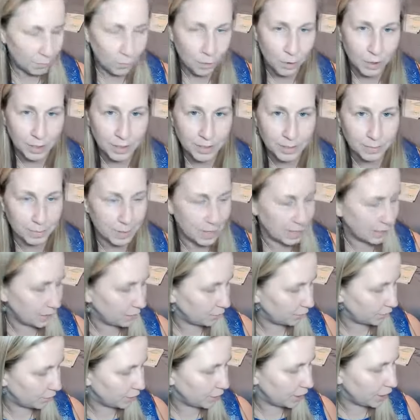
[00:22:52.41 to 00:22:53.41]
works
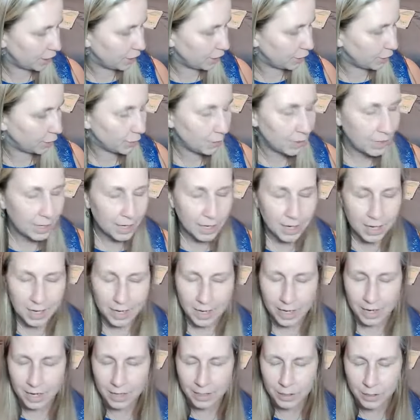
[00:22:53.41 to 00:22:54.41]
best for you,
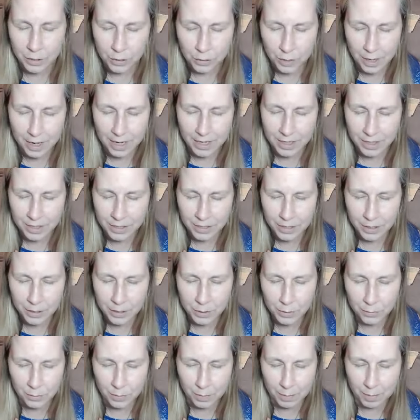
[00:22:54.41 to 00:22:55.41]
and try to
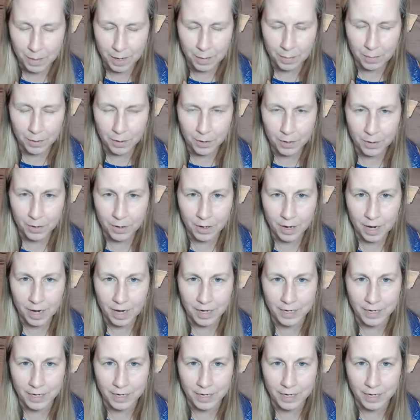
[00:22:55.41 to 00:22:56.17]
just remember